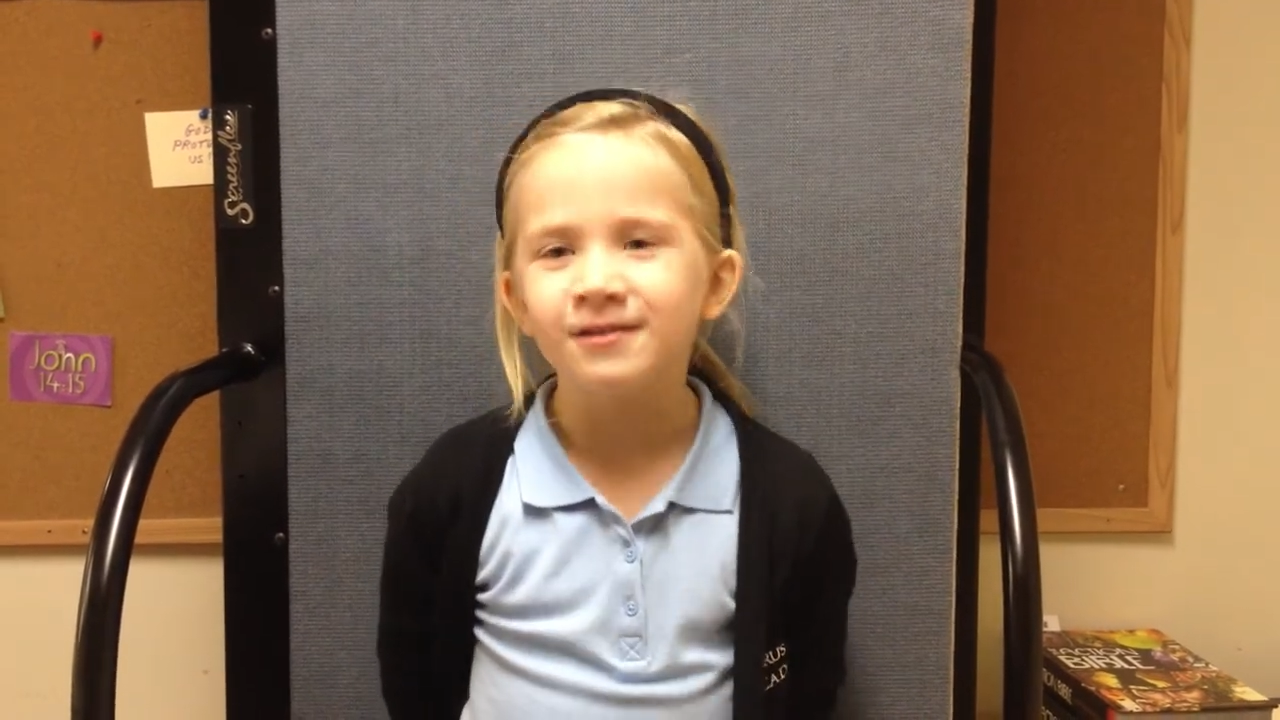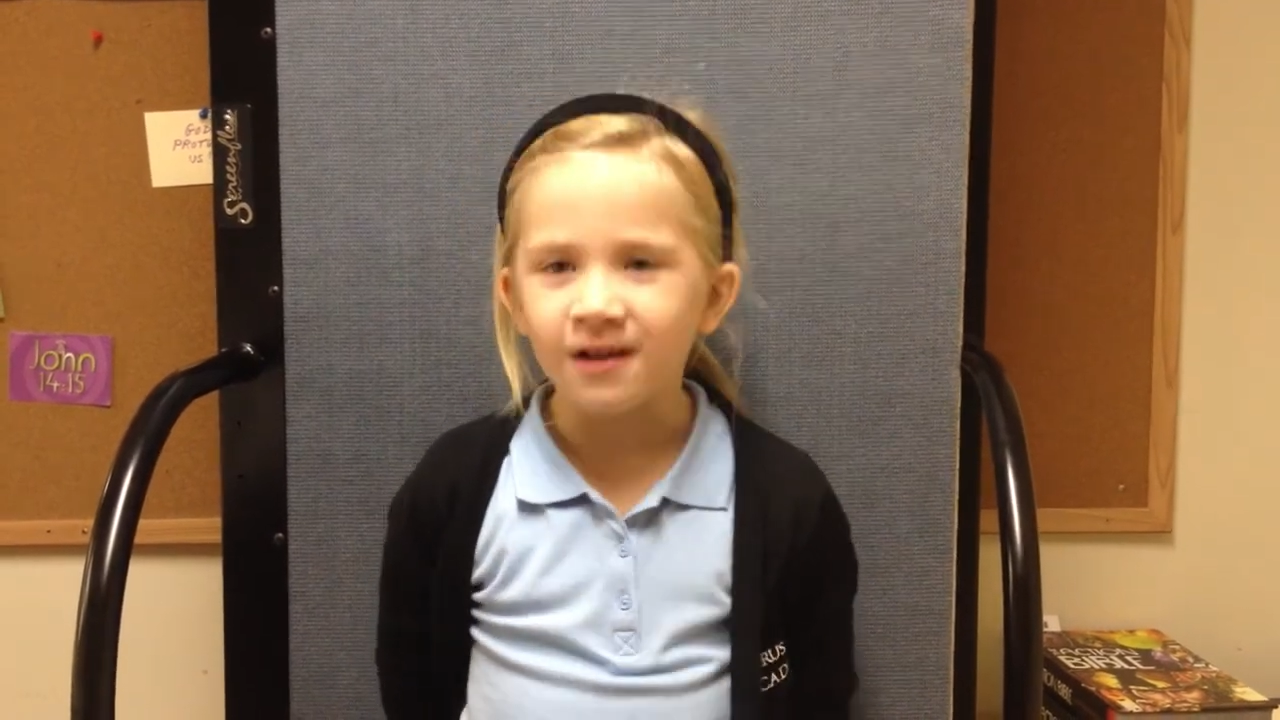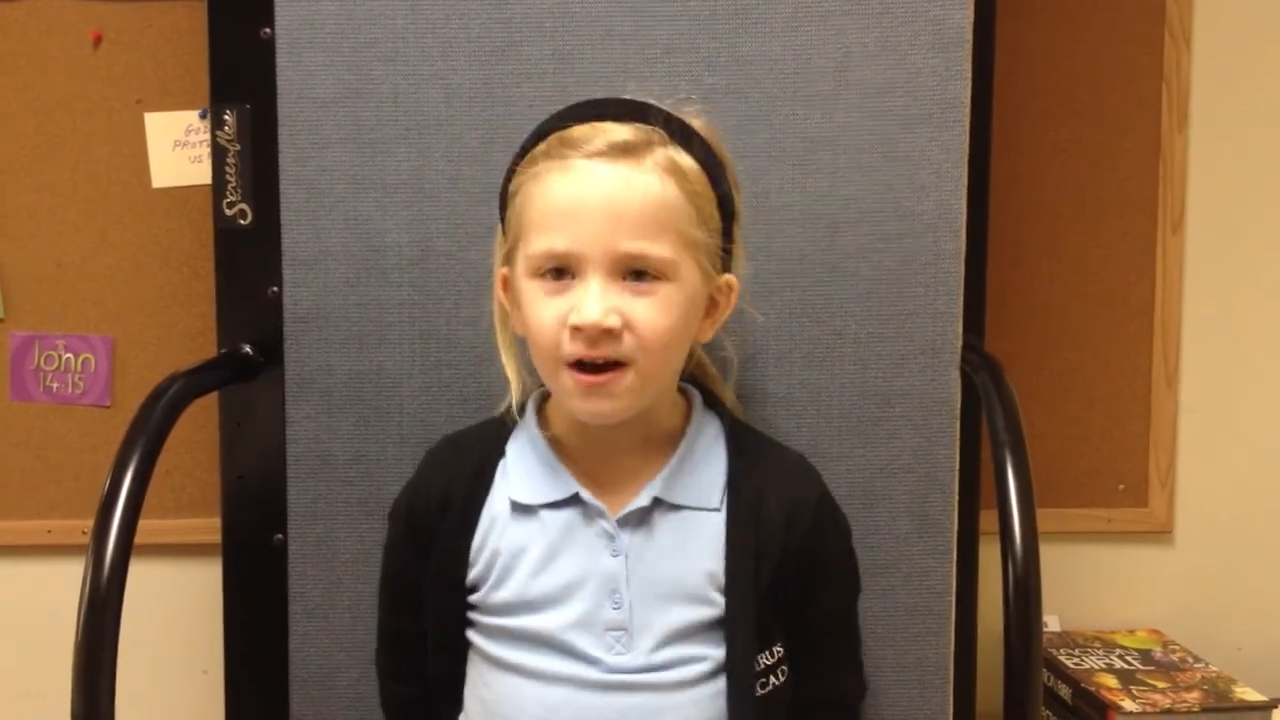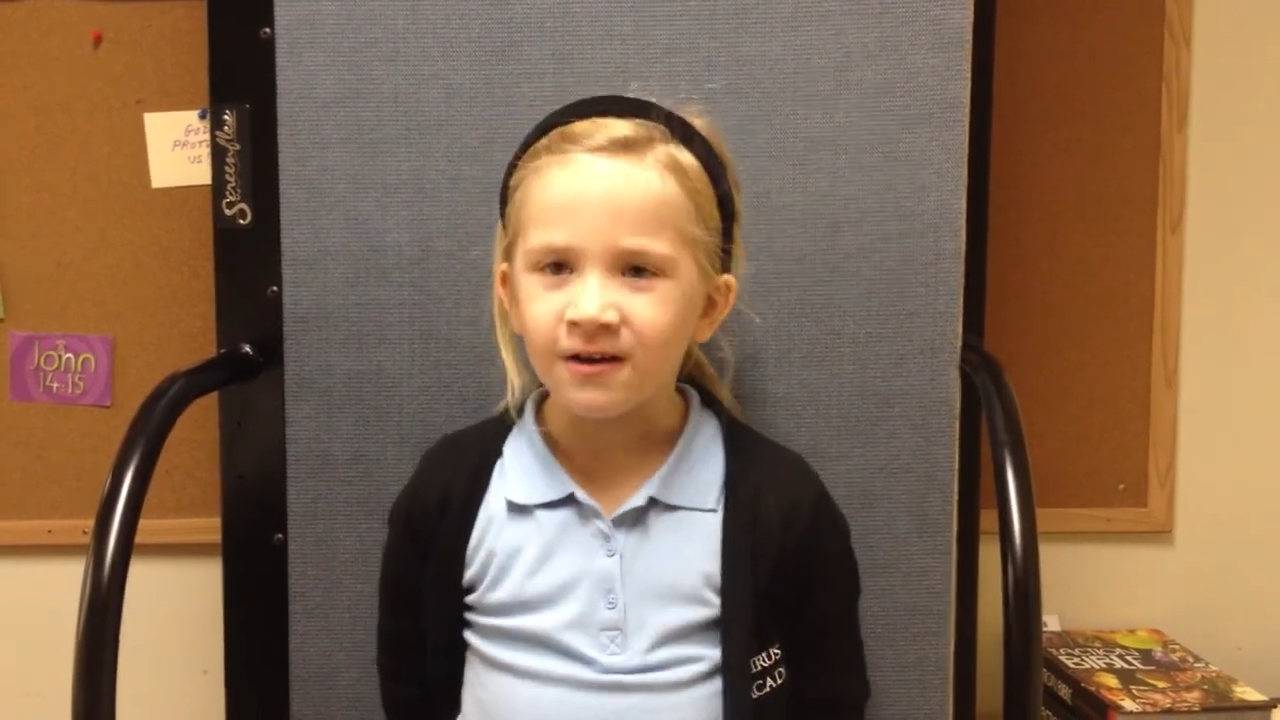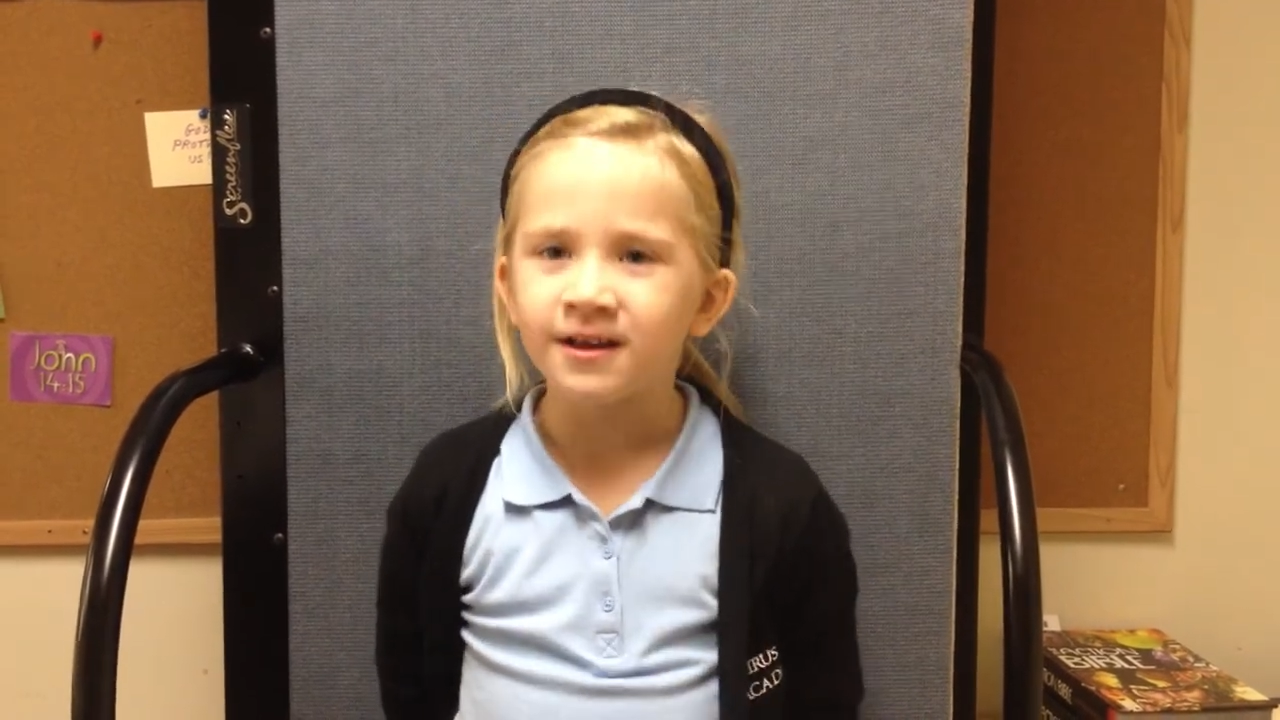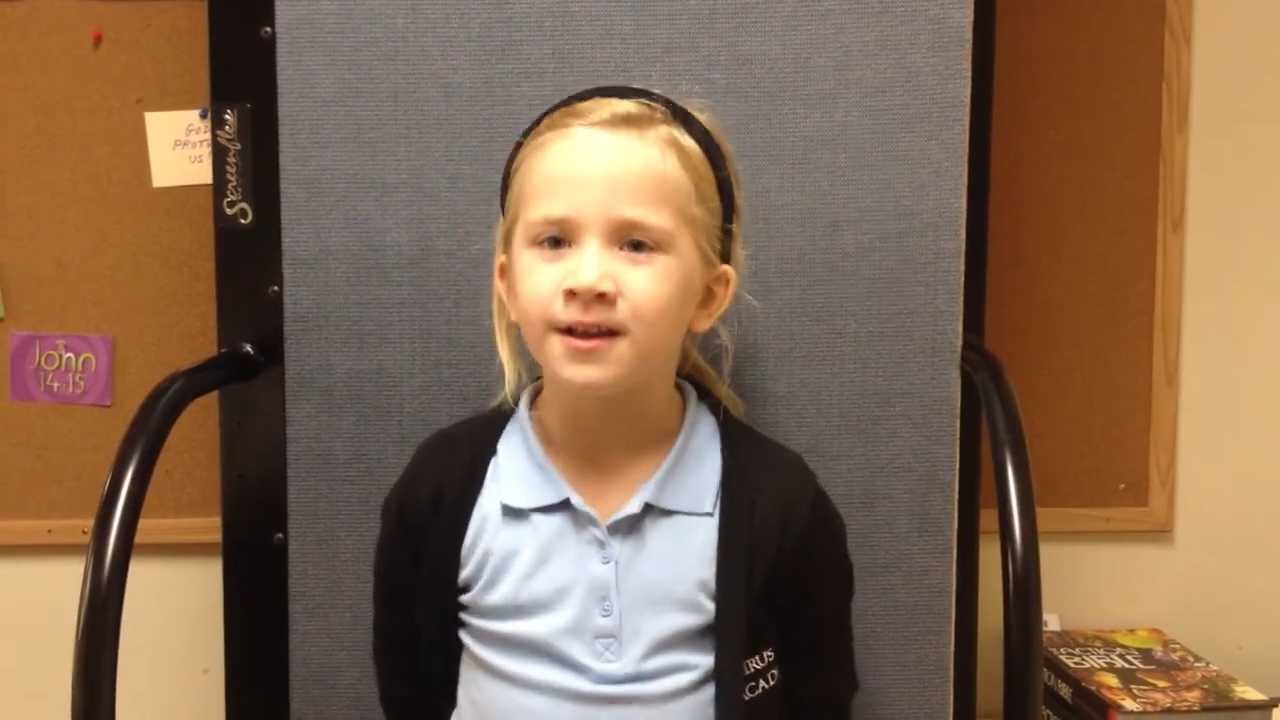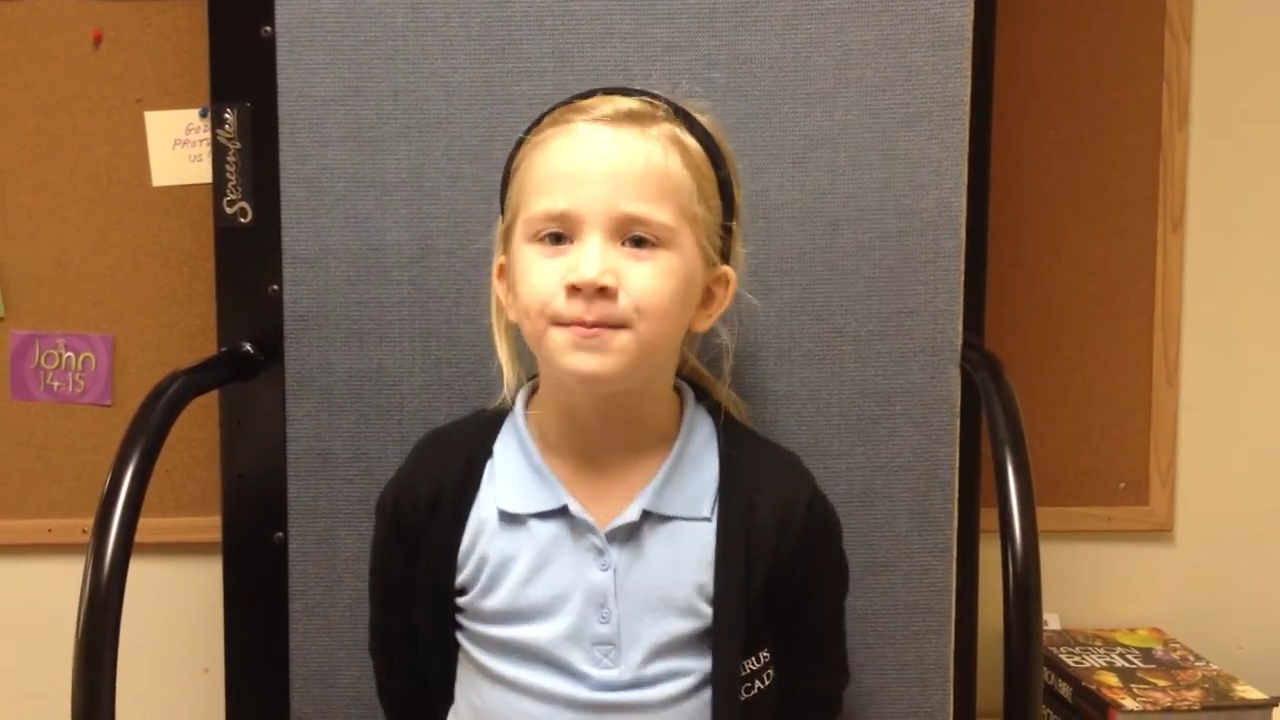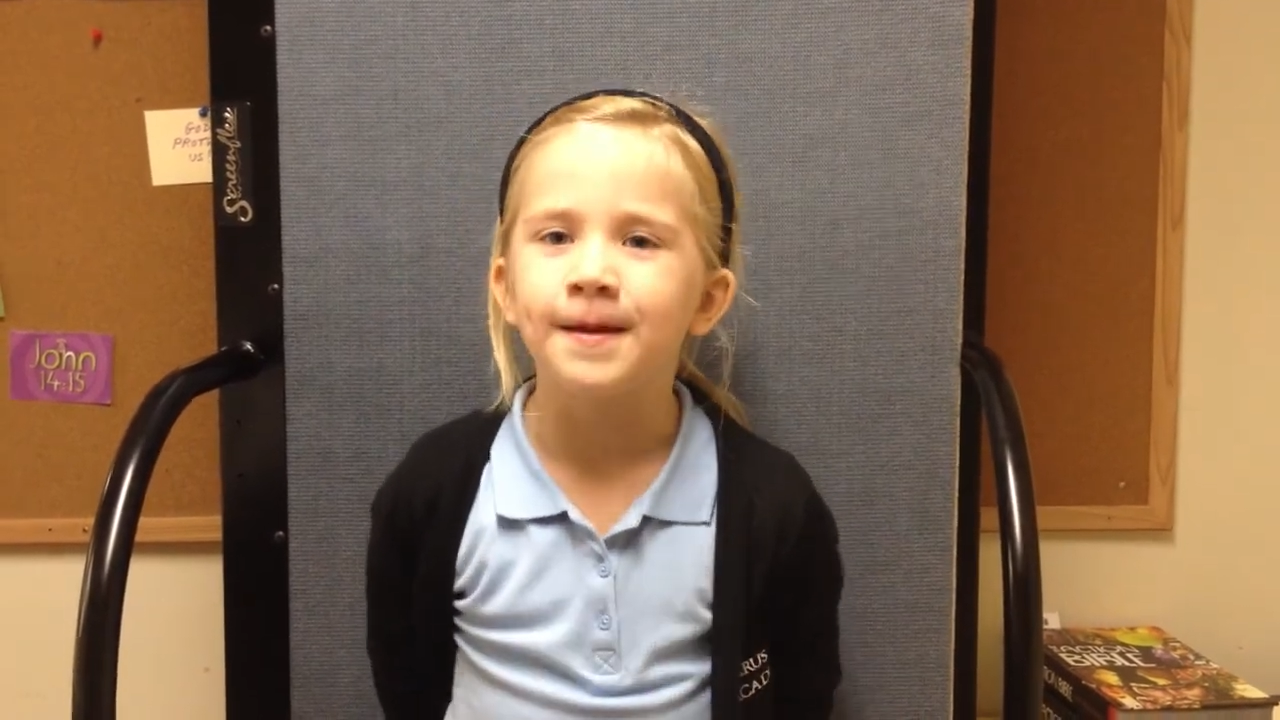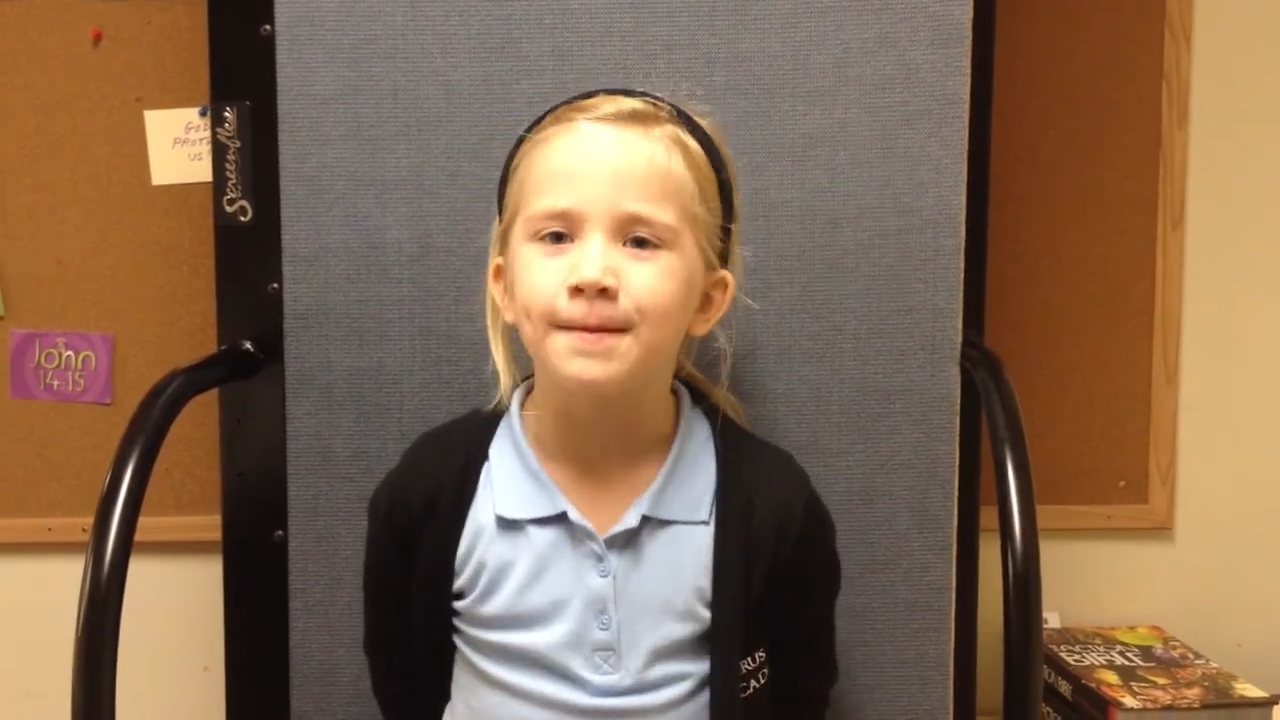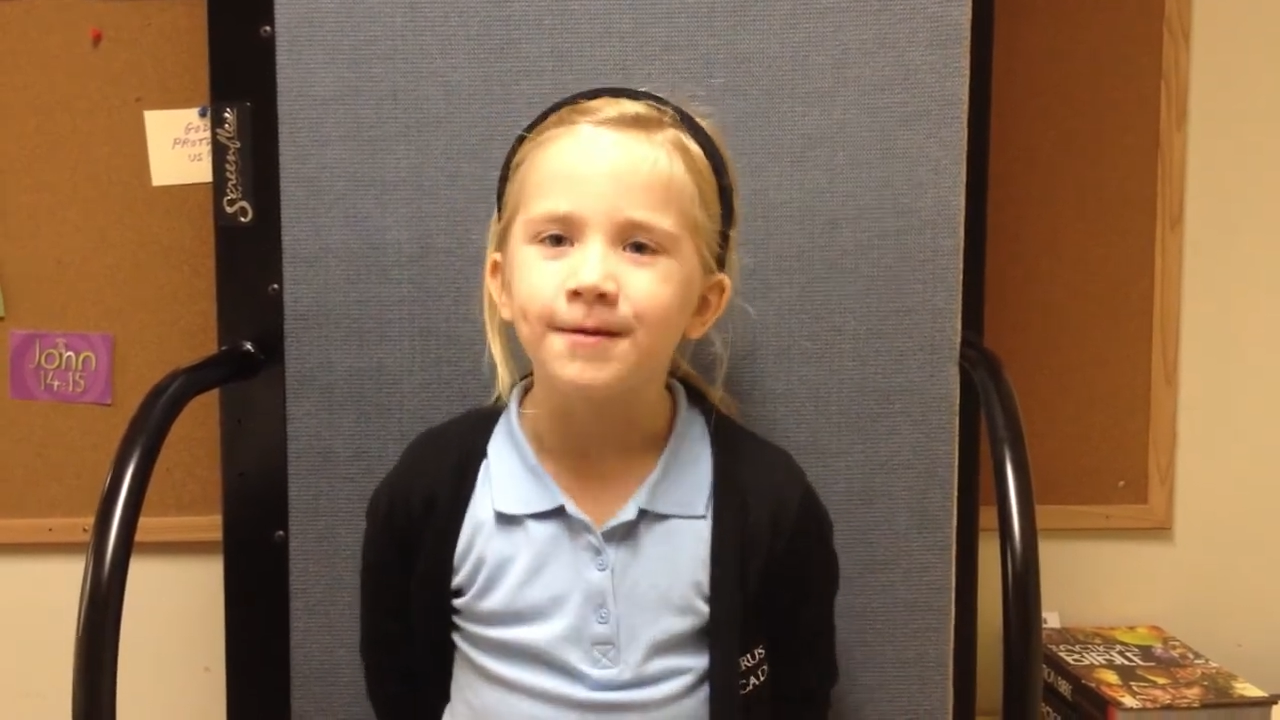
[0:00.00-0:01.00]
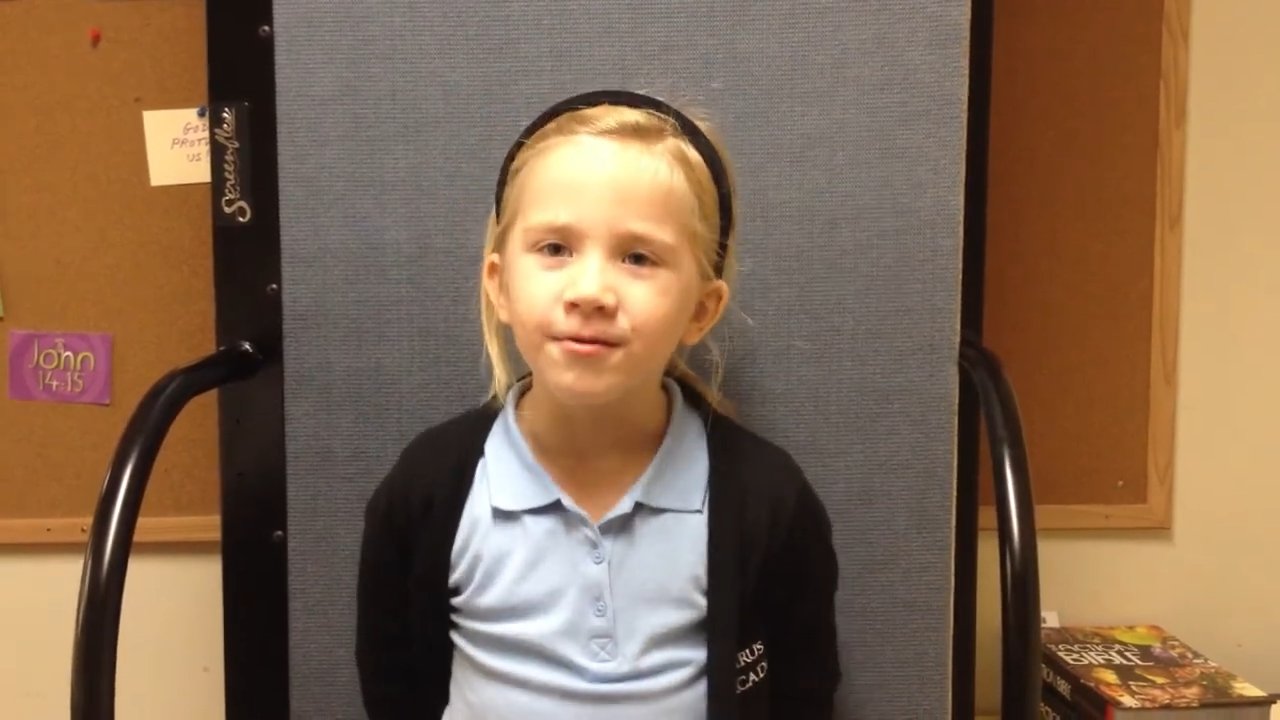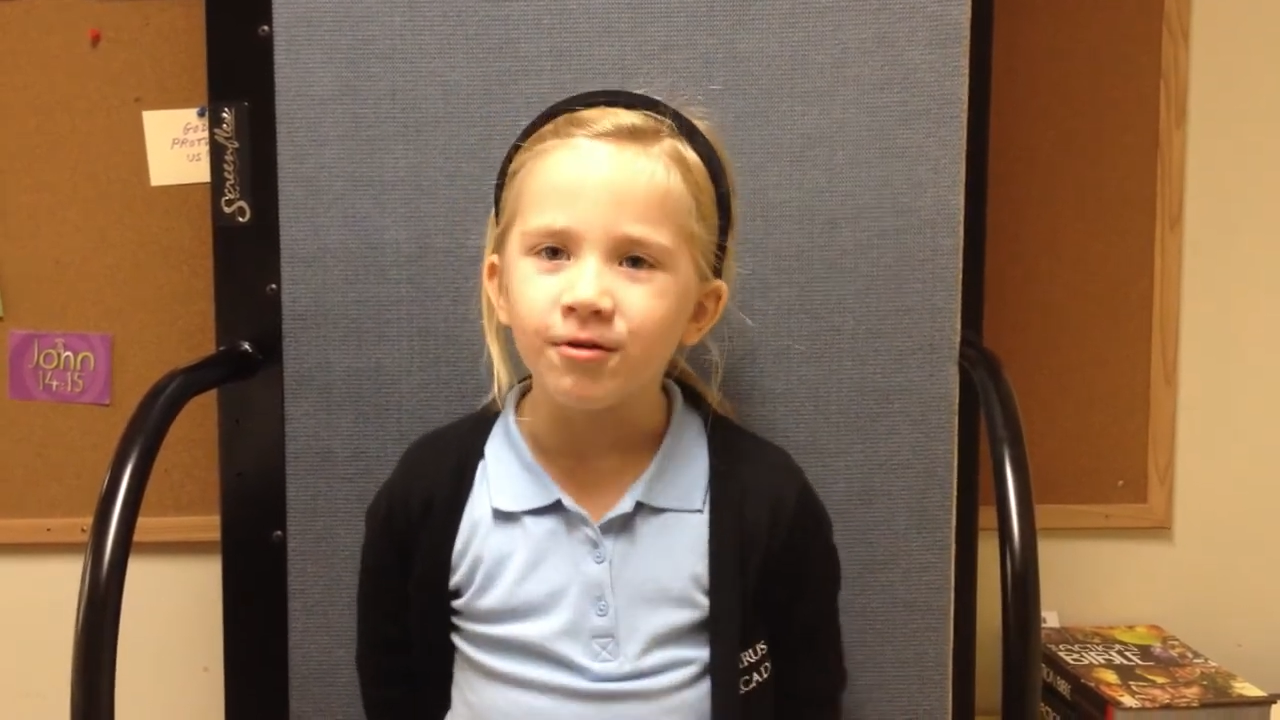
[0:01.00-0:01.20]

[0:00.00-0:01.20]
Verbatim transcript: lock, and baby